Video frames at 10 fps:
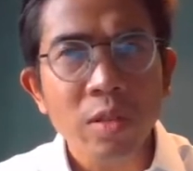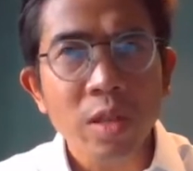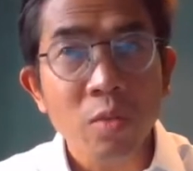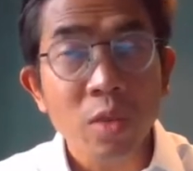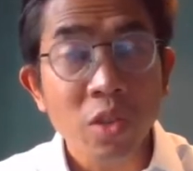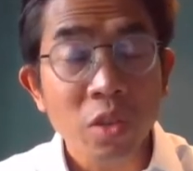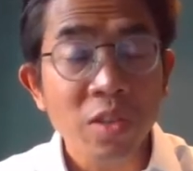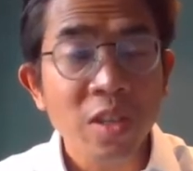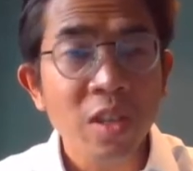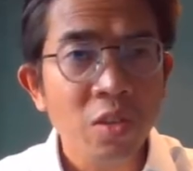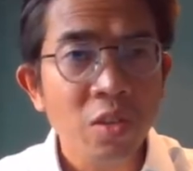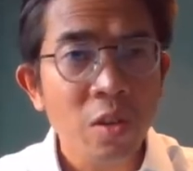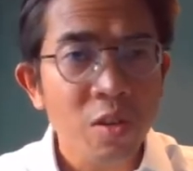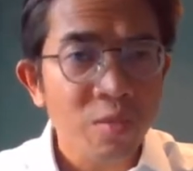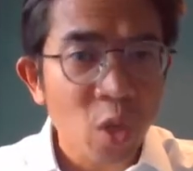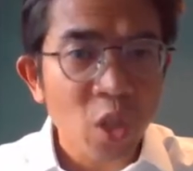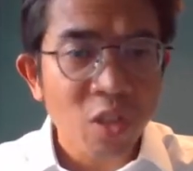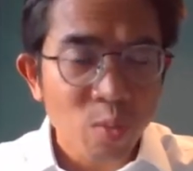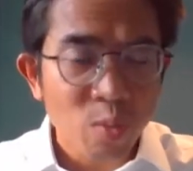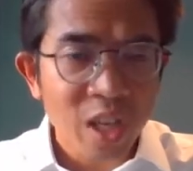it was costing us a lot of money
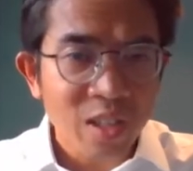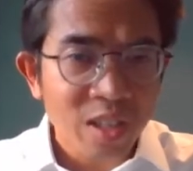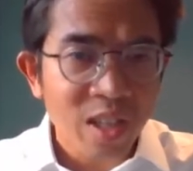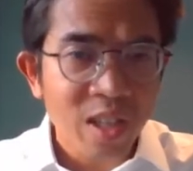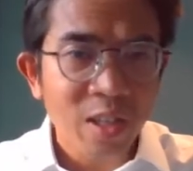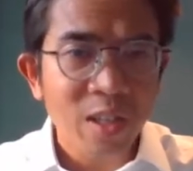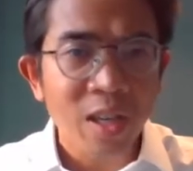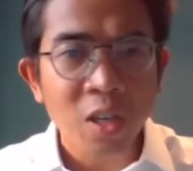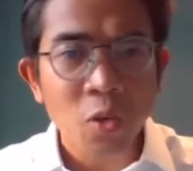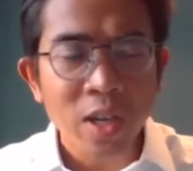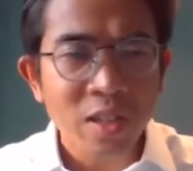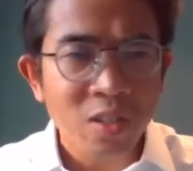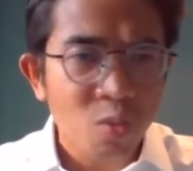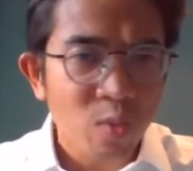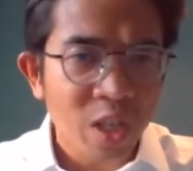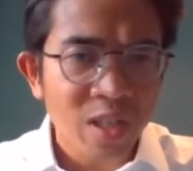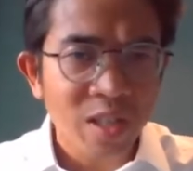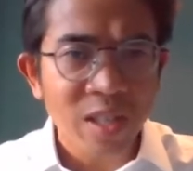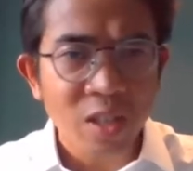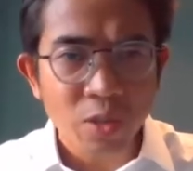to maintain iOS, to
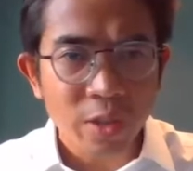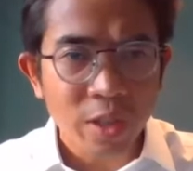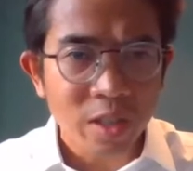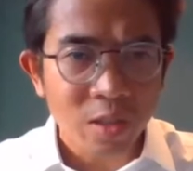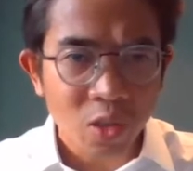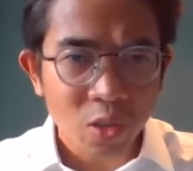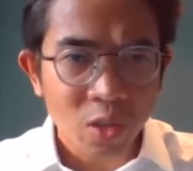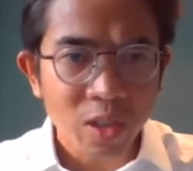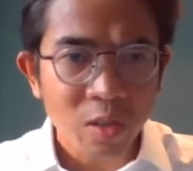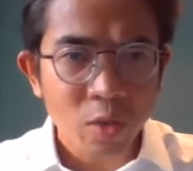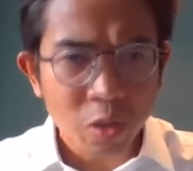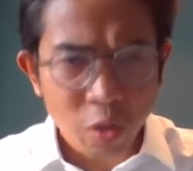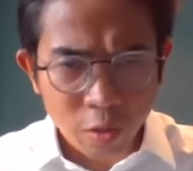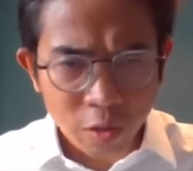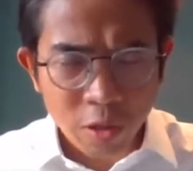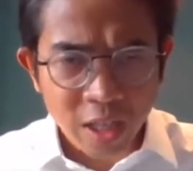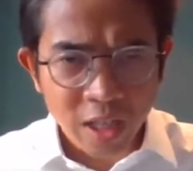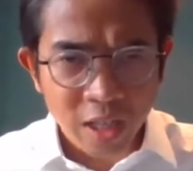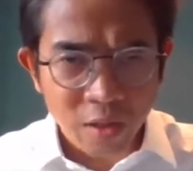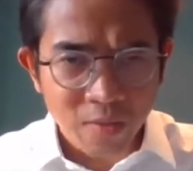maintain Android, and so on. And when you're
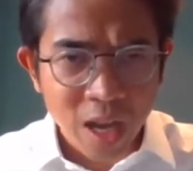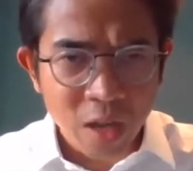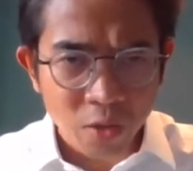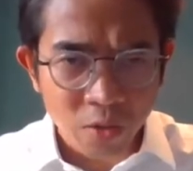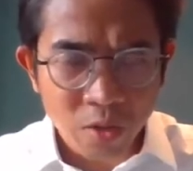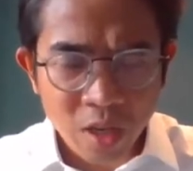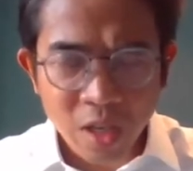looking at the value,